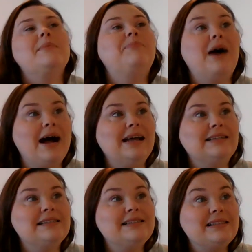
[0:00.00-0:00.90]
But
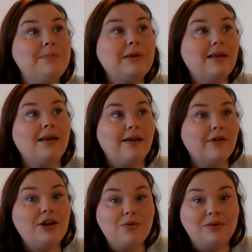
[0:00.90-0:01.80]
beginning of a
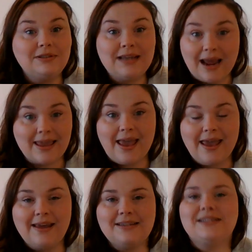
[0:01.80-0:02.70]
new
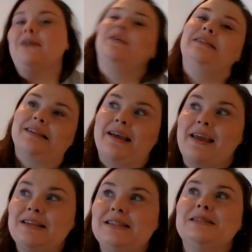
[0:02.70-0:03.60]
decade, so it's like
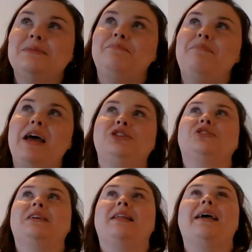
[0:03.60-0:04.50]

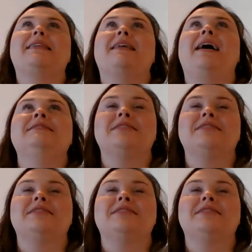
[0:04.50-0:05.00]
especially like that.